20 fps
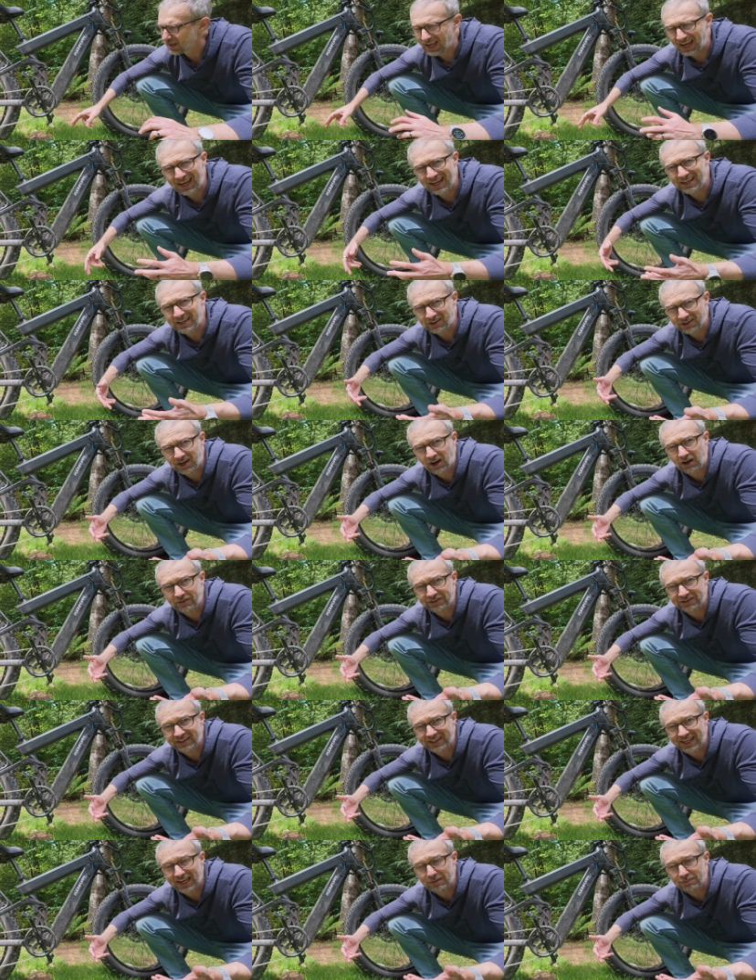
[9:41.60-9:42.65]
and you can
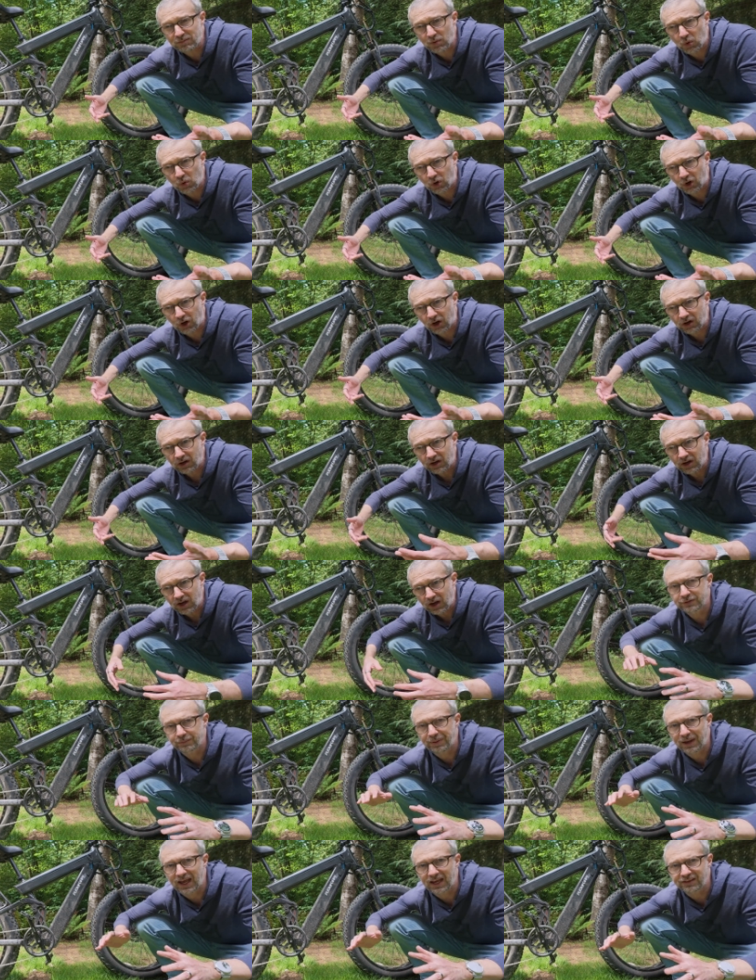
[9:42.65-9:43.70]
obviously get more.
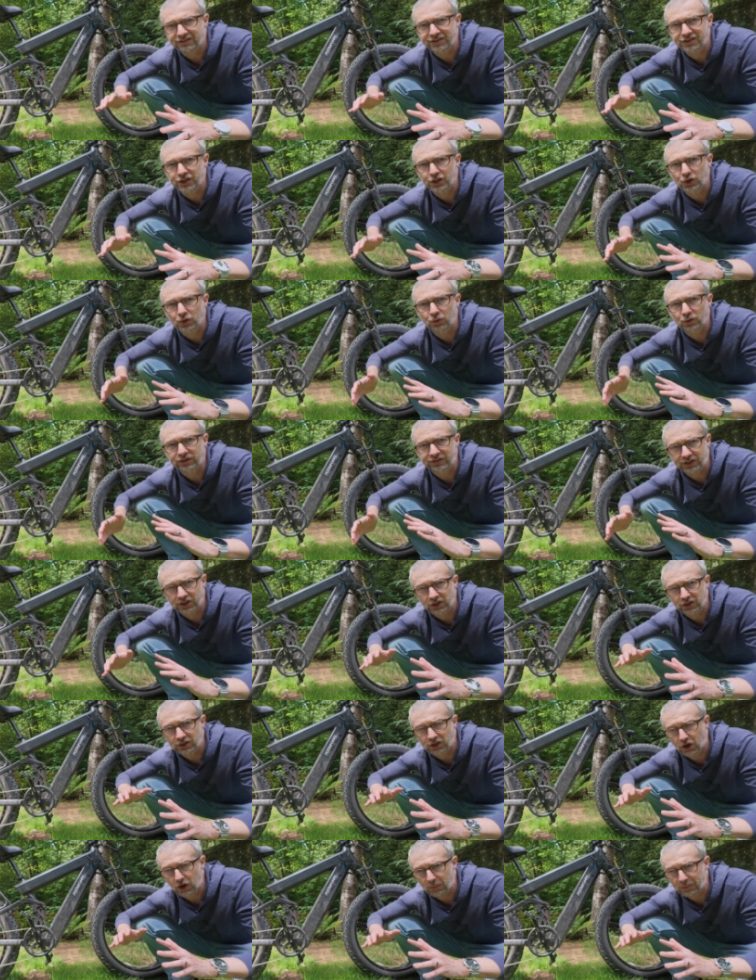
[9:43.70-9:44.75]
So PAZ 2 was a
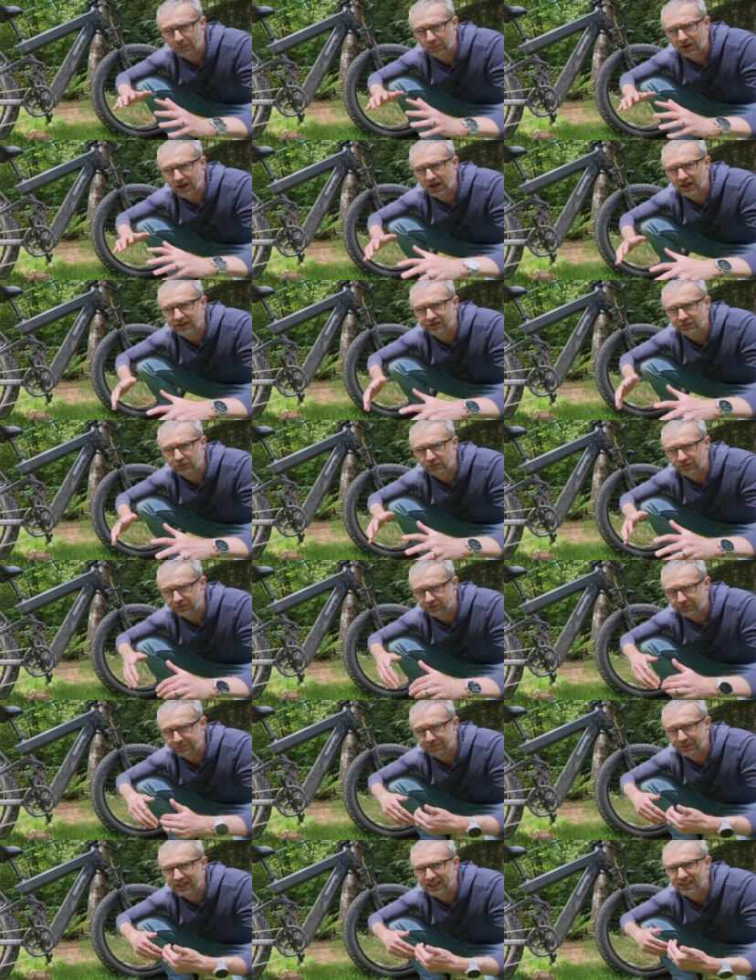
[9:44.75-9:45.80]
good compromise. It was a
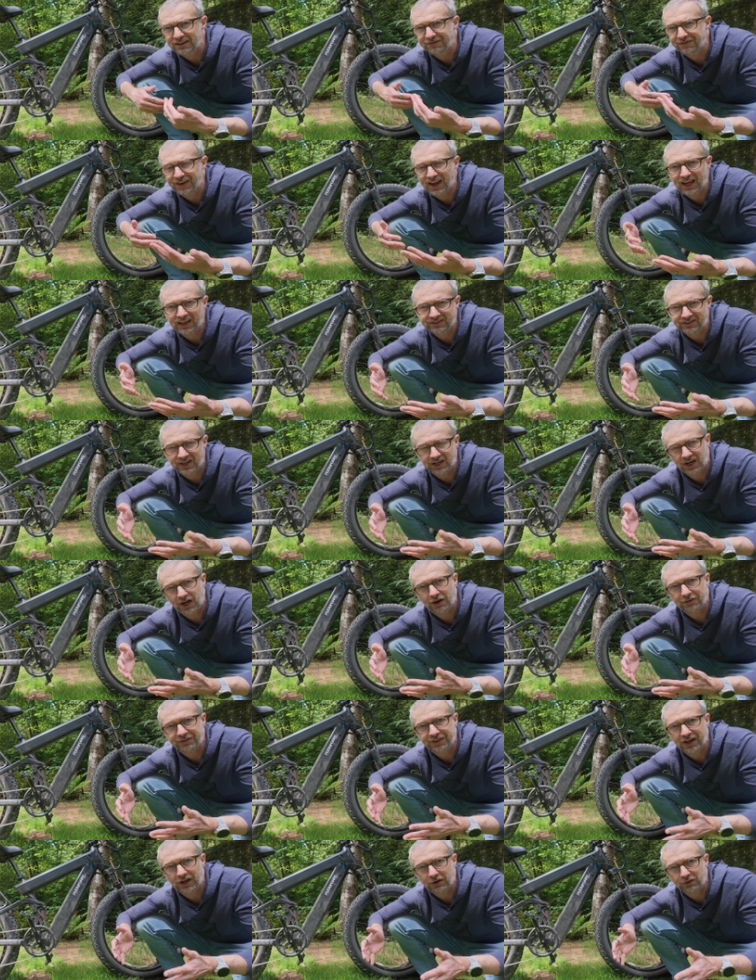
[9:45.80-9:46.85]
speed fast
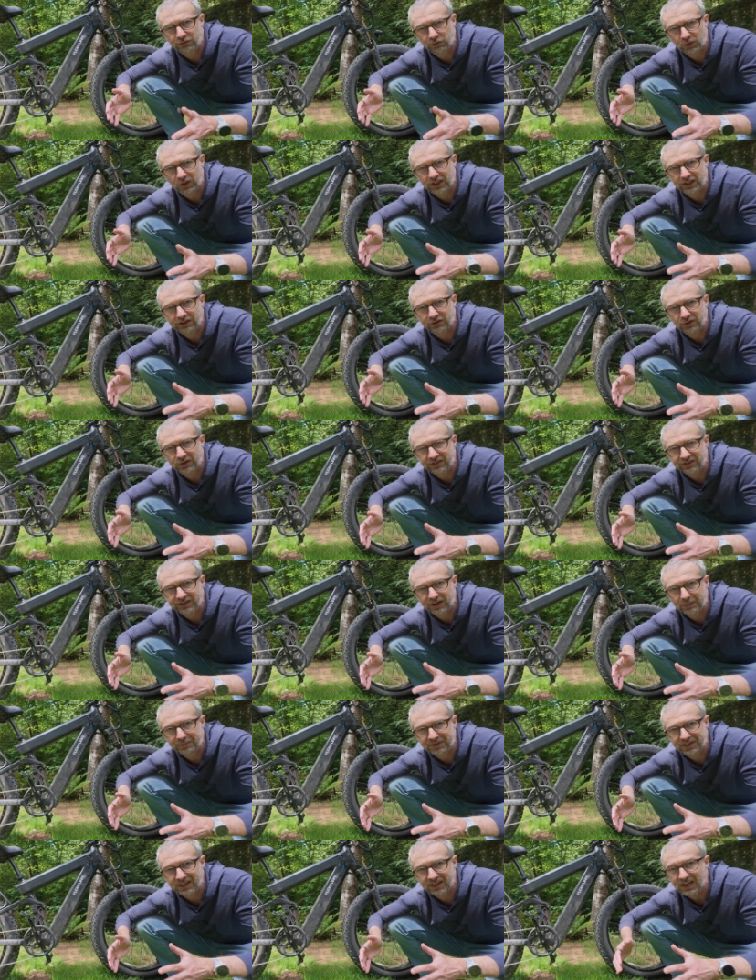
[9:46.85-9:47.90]
enough that I was willing to
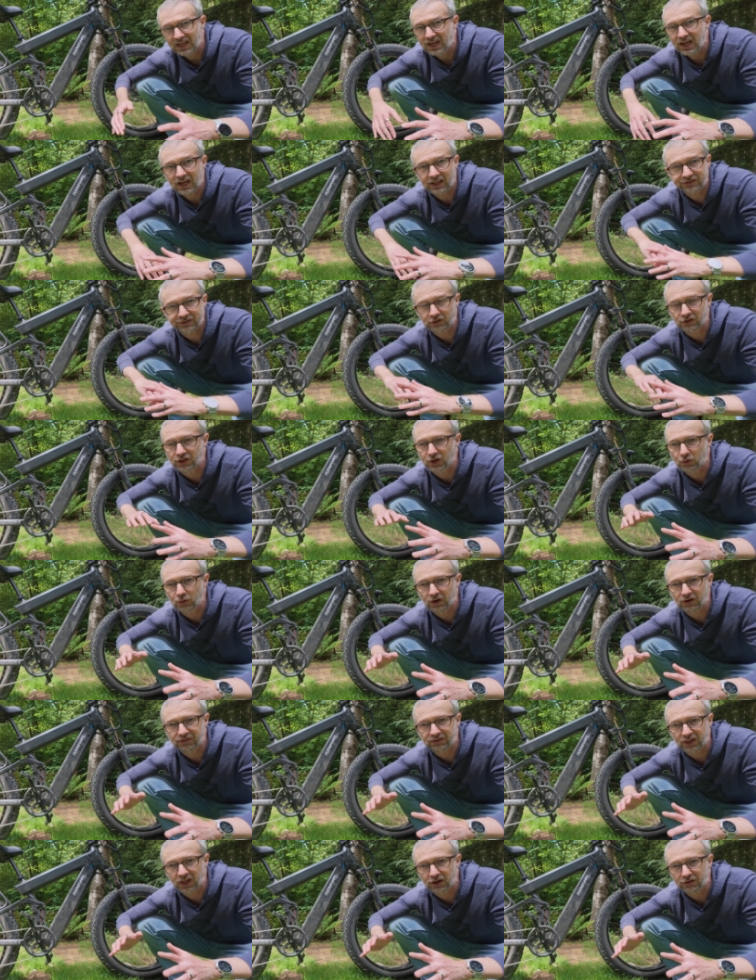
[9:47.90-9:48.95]
accept it. I certainly would
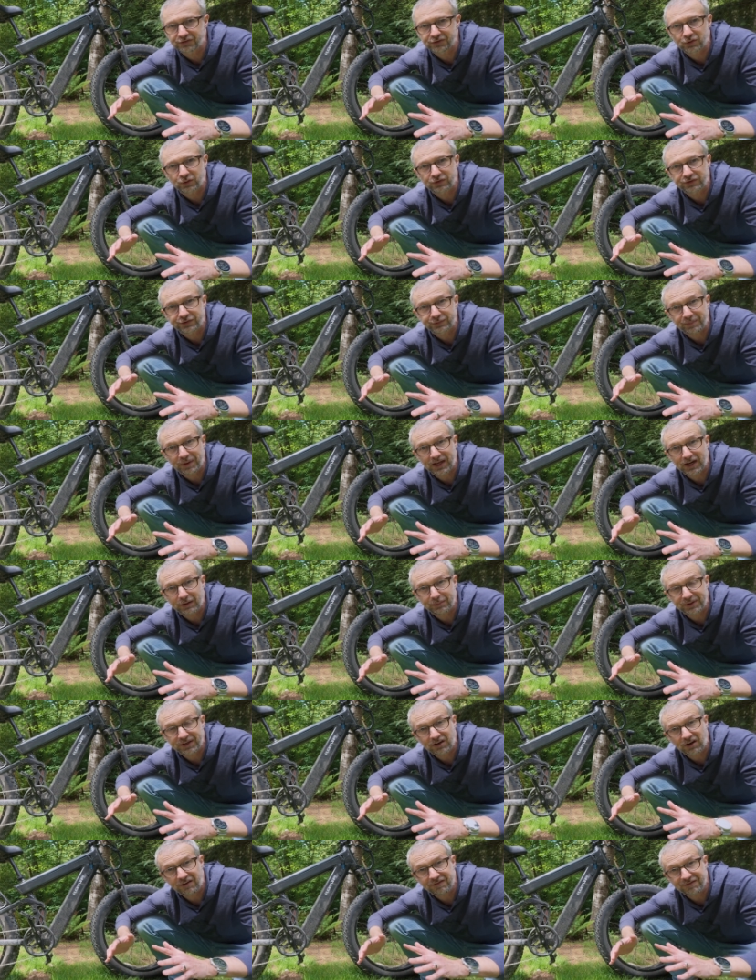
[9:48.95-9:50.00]
have loved to have sped up
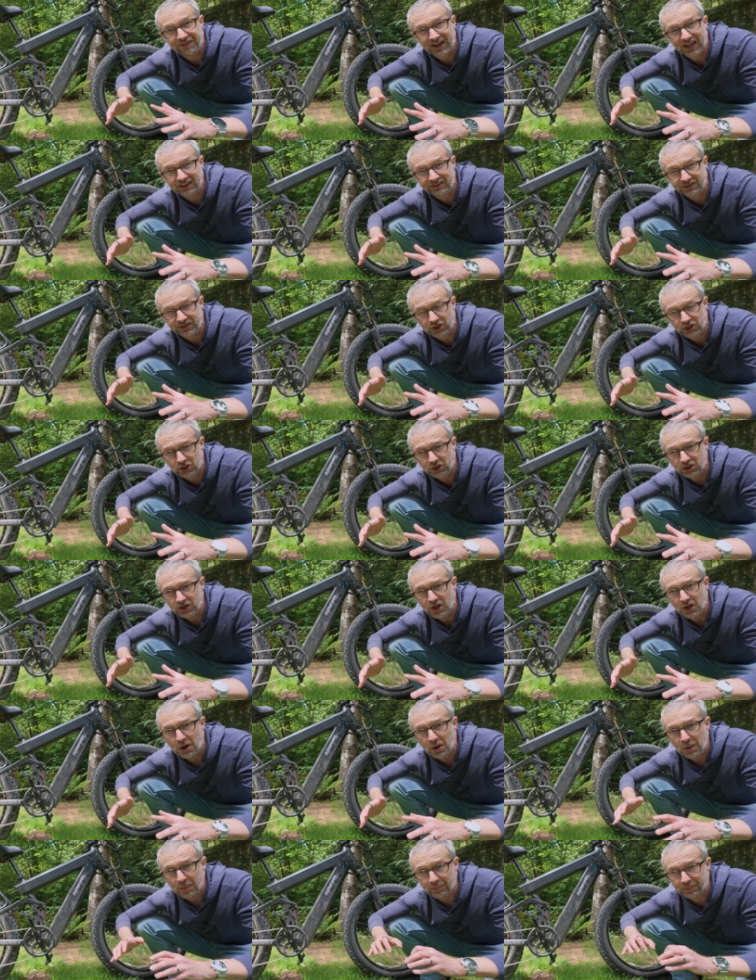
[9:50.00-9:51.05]
and gone faster,
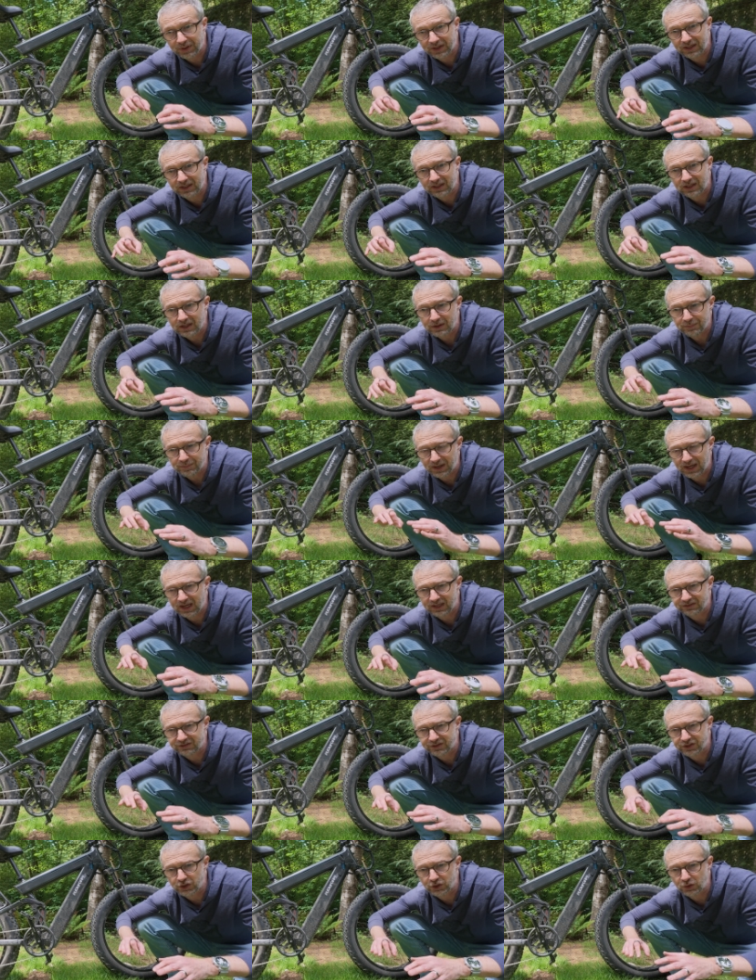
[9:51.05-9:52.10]
but
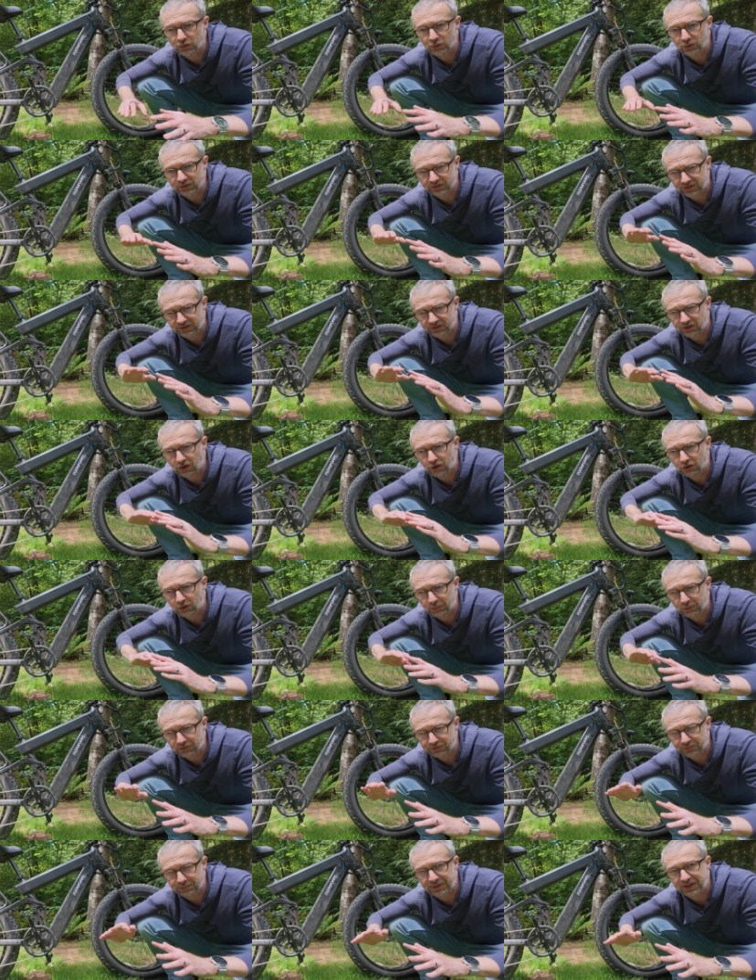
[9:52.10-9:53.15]
Paths 2 was a
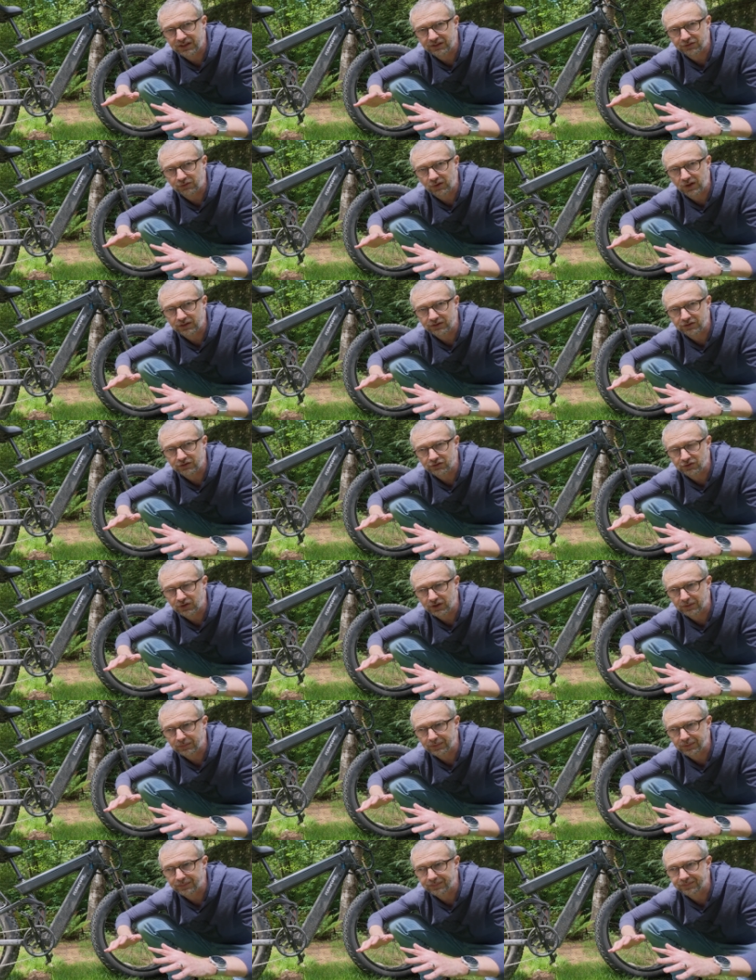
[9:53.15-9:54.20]
tolerable speed throughout the trip.